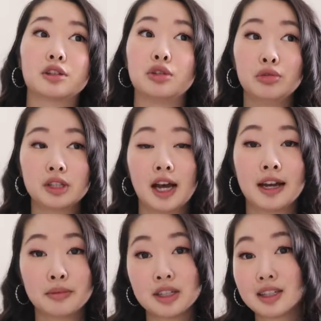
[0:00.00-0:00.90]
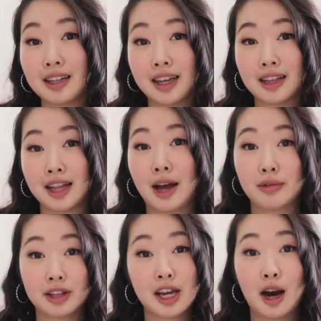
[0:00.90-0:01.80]
2 times, and that
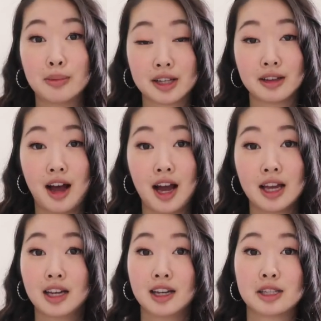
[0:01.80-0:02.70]
really helps a lot,